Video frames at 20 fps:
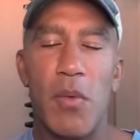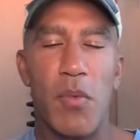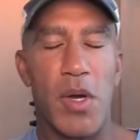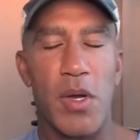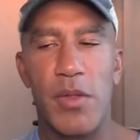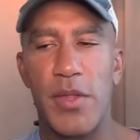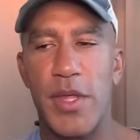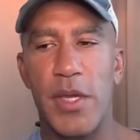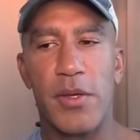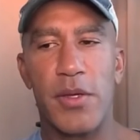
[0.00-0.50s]
about
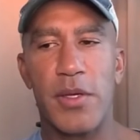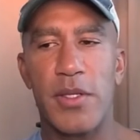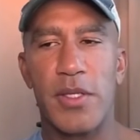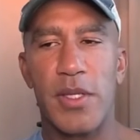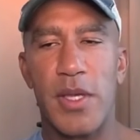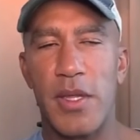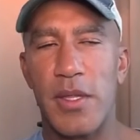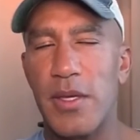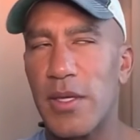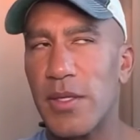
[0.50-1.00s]
well they
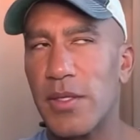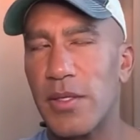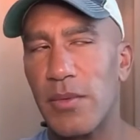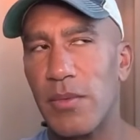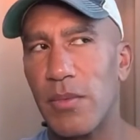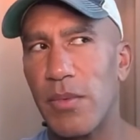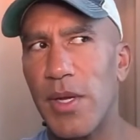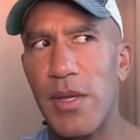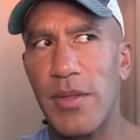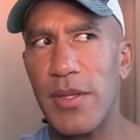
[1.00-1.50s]
could say this
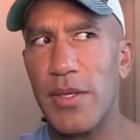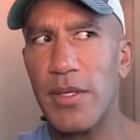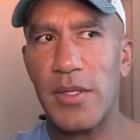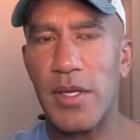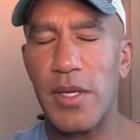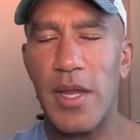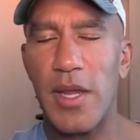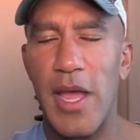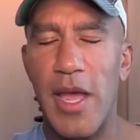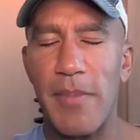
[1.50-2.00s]
and well
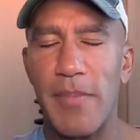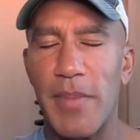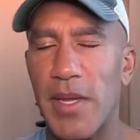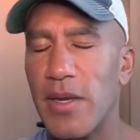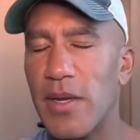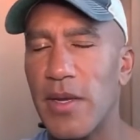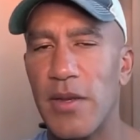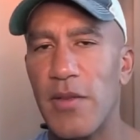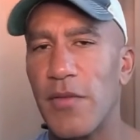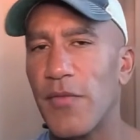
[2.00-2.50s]
this could
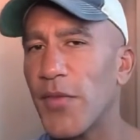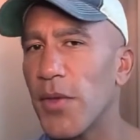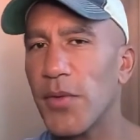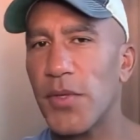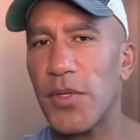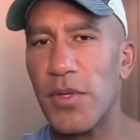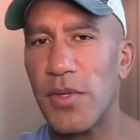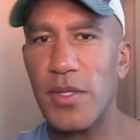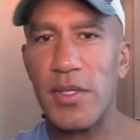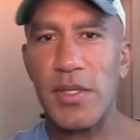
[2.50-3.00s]
happen in the
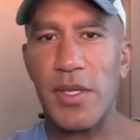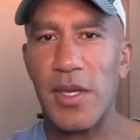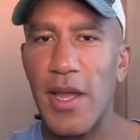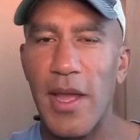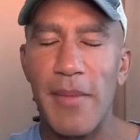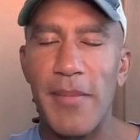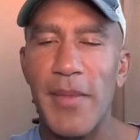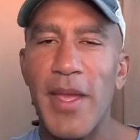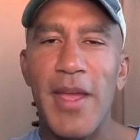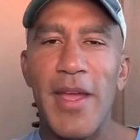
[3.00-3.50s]
future this
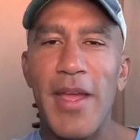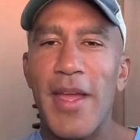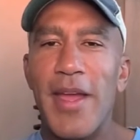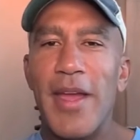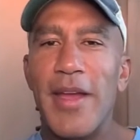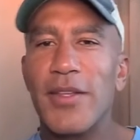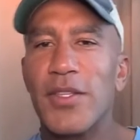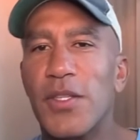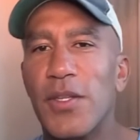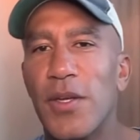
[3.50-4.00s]
could happen
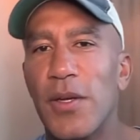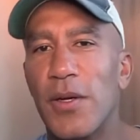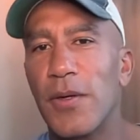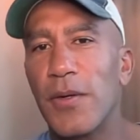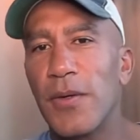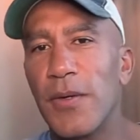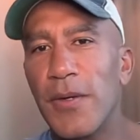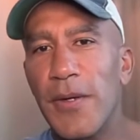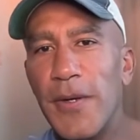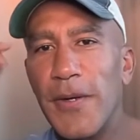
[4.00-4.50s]
and
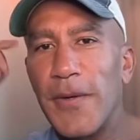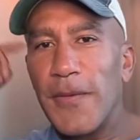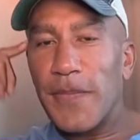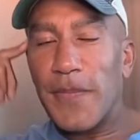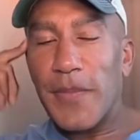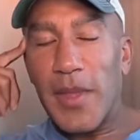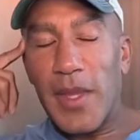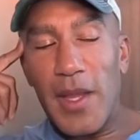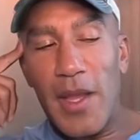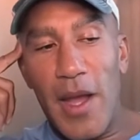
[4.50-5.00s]
so
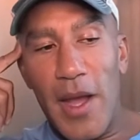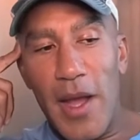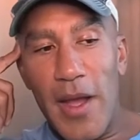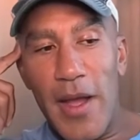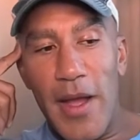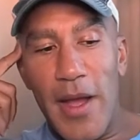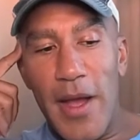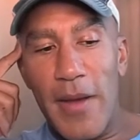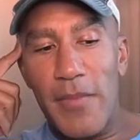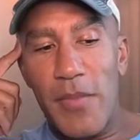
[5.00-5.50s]

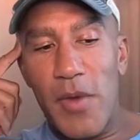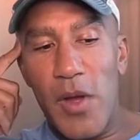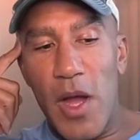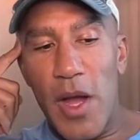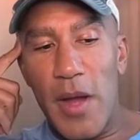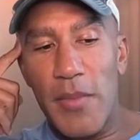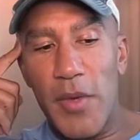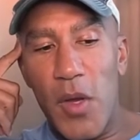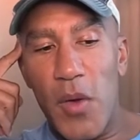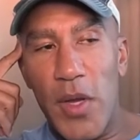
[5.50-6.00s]
I, am
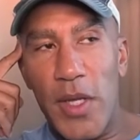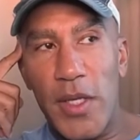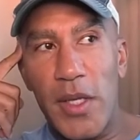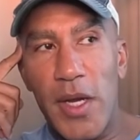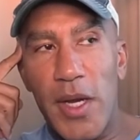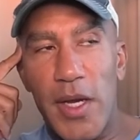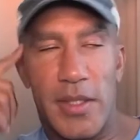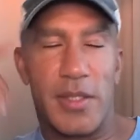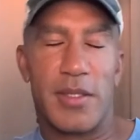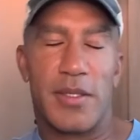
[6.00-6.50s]
I'm, I'm
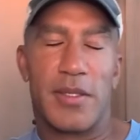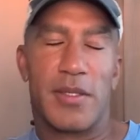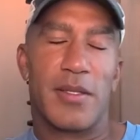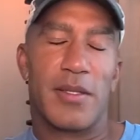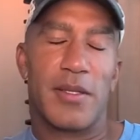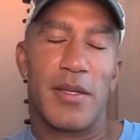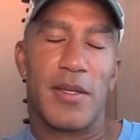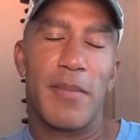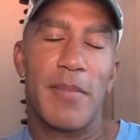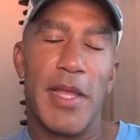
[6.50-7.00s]
going nuts.
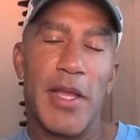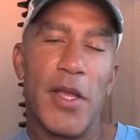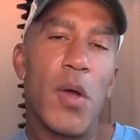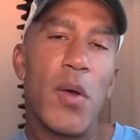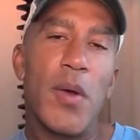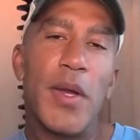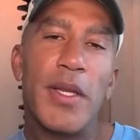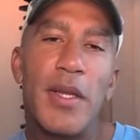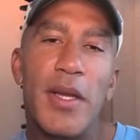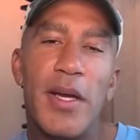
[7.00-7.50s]
I'm like
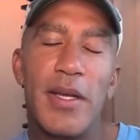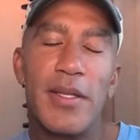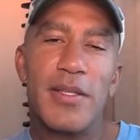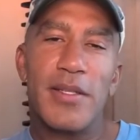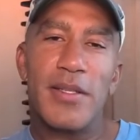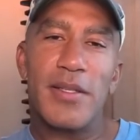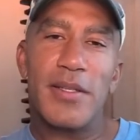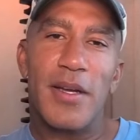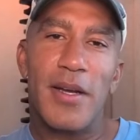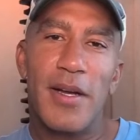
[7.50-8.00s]
going
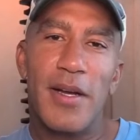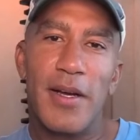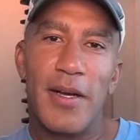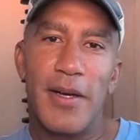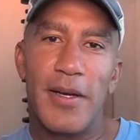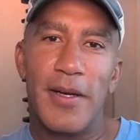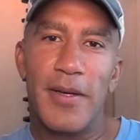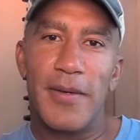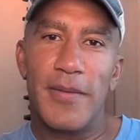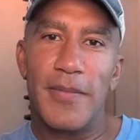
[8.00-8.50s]
nuts,
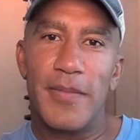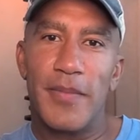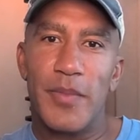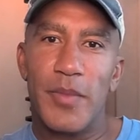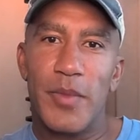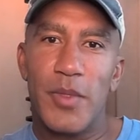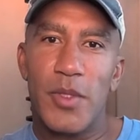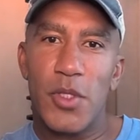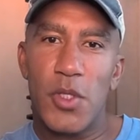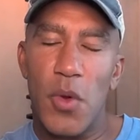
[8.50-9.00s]
uh,
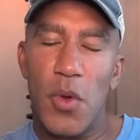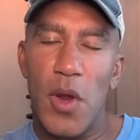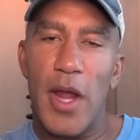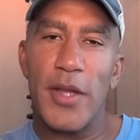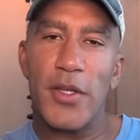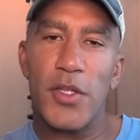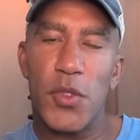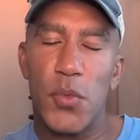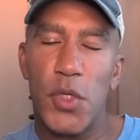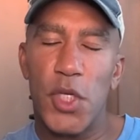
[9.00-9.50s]

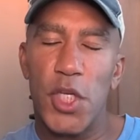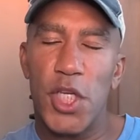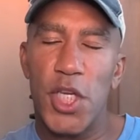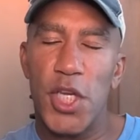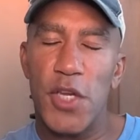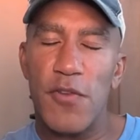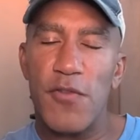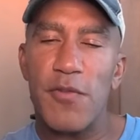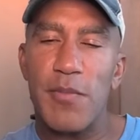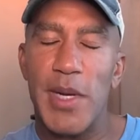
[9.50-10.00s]
trying to
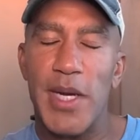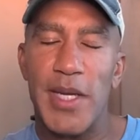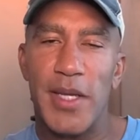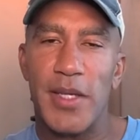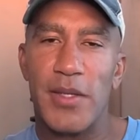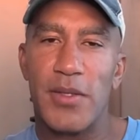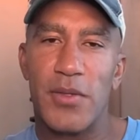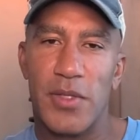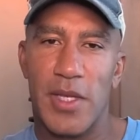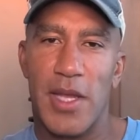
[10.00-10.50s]
give
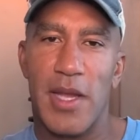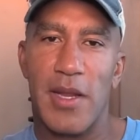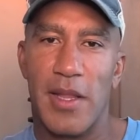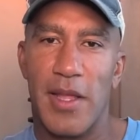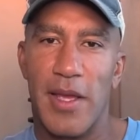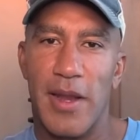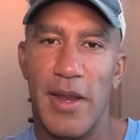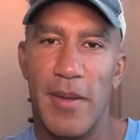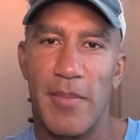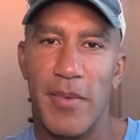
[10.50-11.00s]
money to
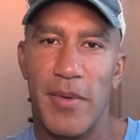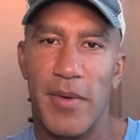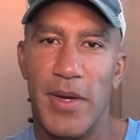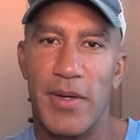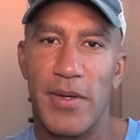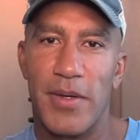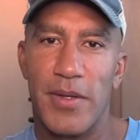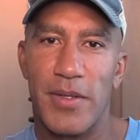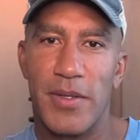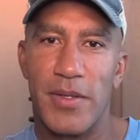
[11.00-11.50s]
satellite
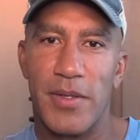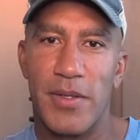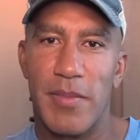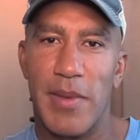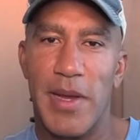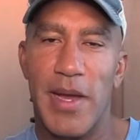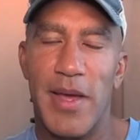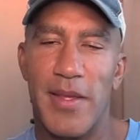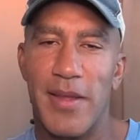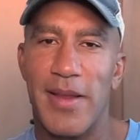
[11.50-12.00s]
operators
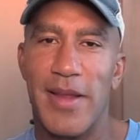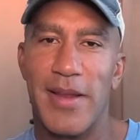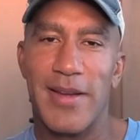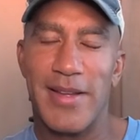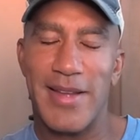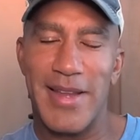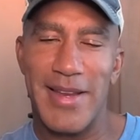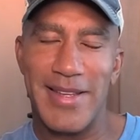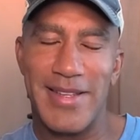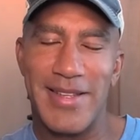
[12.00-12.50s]
to buy the
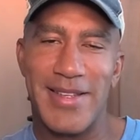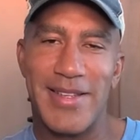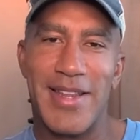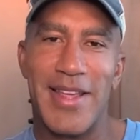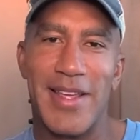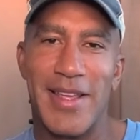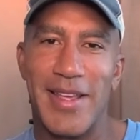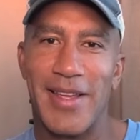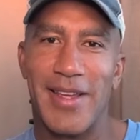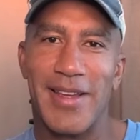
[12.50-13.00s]
data, and it's
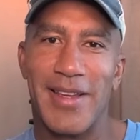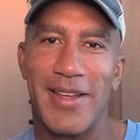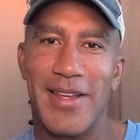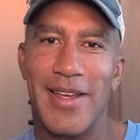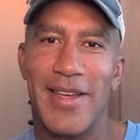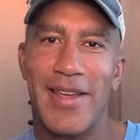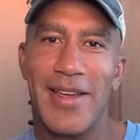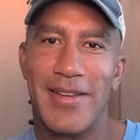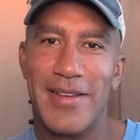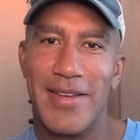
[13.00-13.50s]
taking
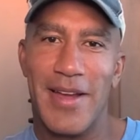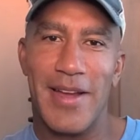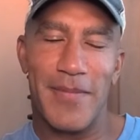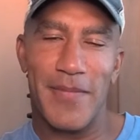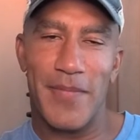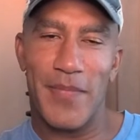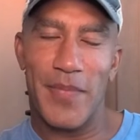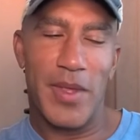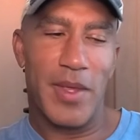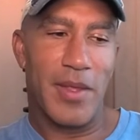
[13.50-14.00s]

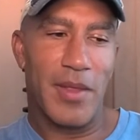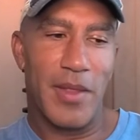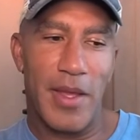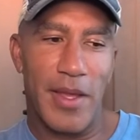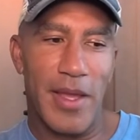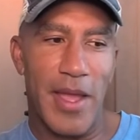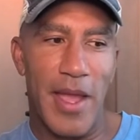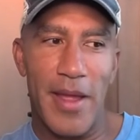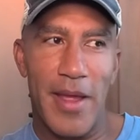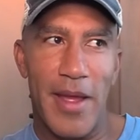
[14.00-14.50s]
time,
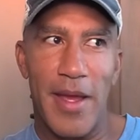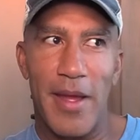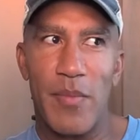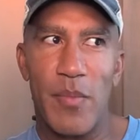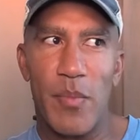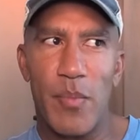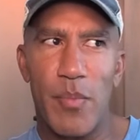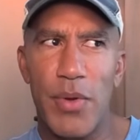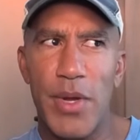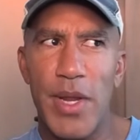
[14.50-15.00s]
like at,
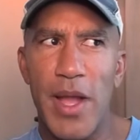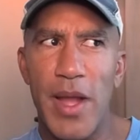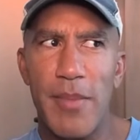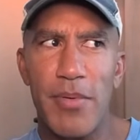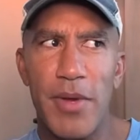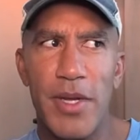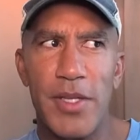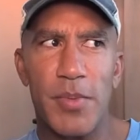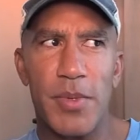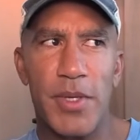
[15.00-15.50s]
at pretty
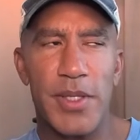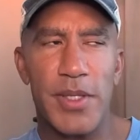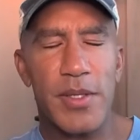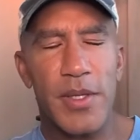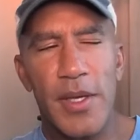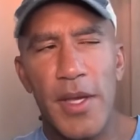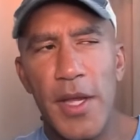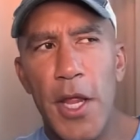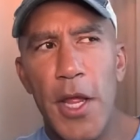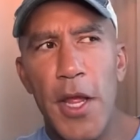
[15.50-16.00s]
high price
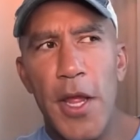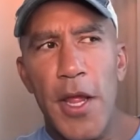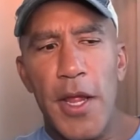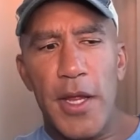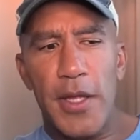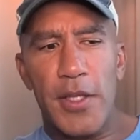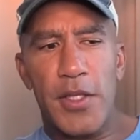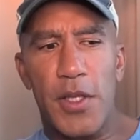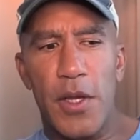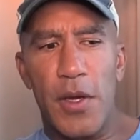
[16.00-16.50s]
points.
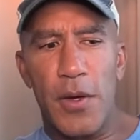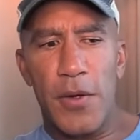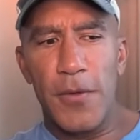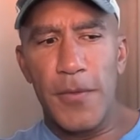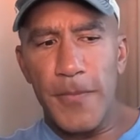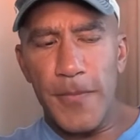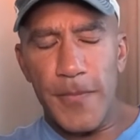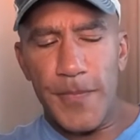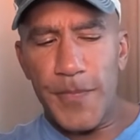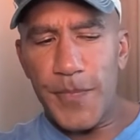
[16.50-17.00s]
And
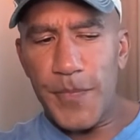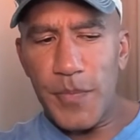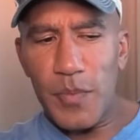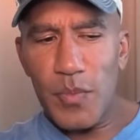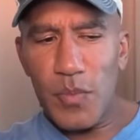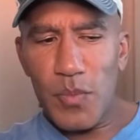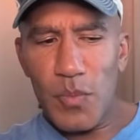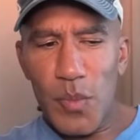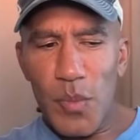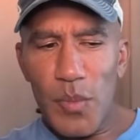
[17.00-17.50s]
so,
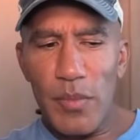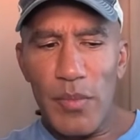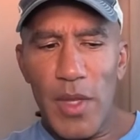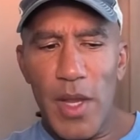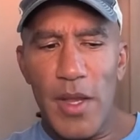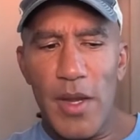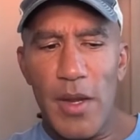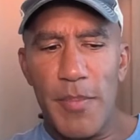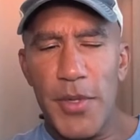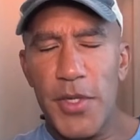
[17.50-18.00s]

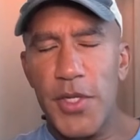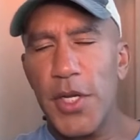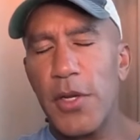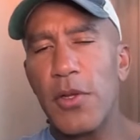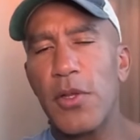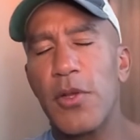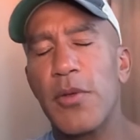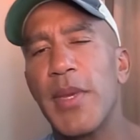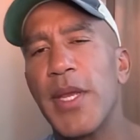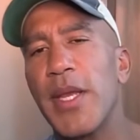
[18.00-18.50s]
in a
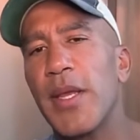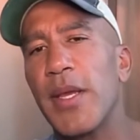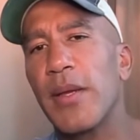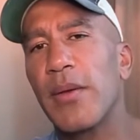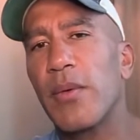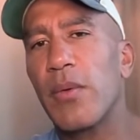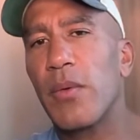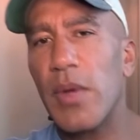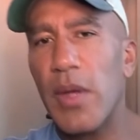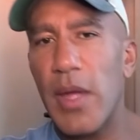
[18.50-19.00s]
particular
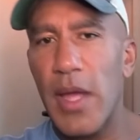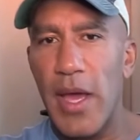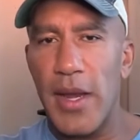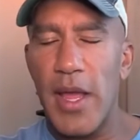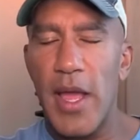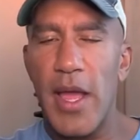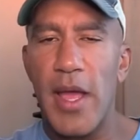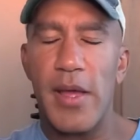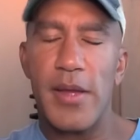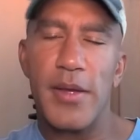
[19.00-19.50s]
meeting
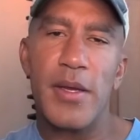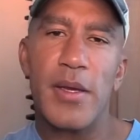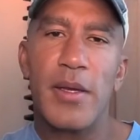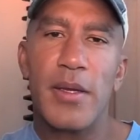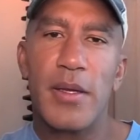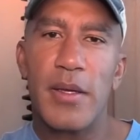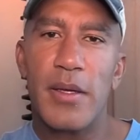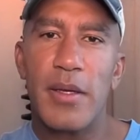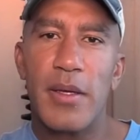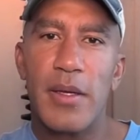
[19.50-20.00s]
at Head
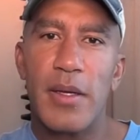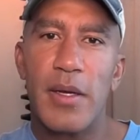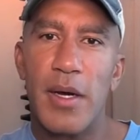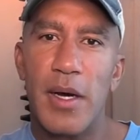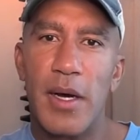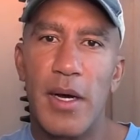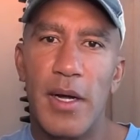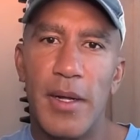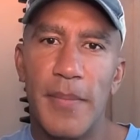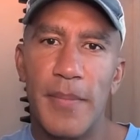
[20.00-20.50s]

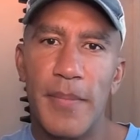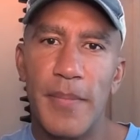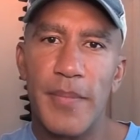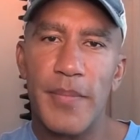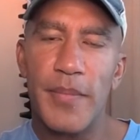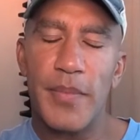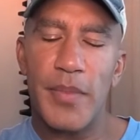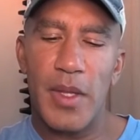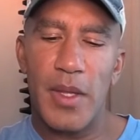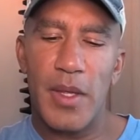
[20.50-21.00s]

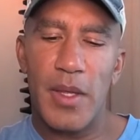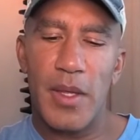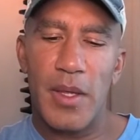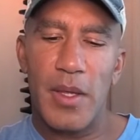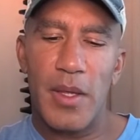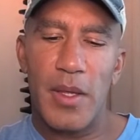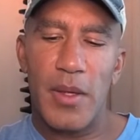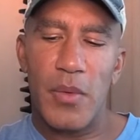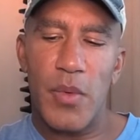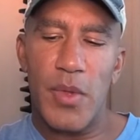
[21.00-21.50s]
um,
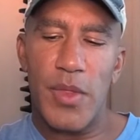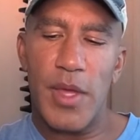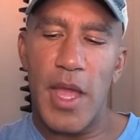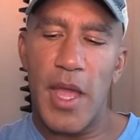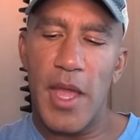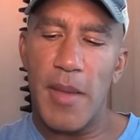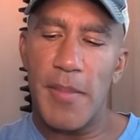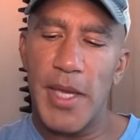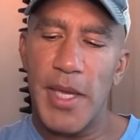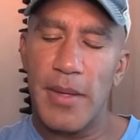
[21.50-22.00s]
with
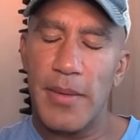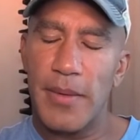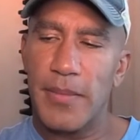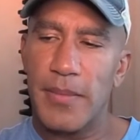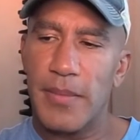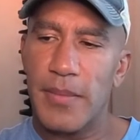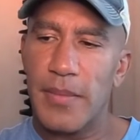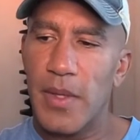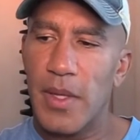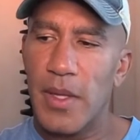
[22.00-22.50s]
Cami,
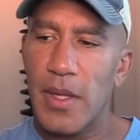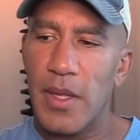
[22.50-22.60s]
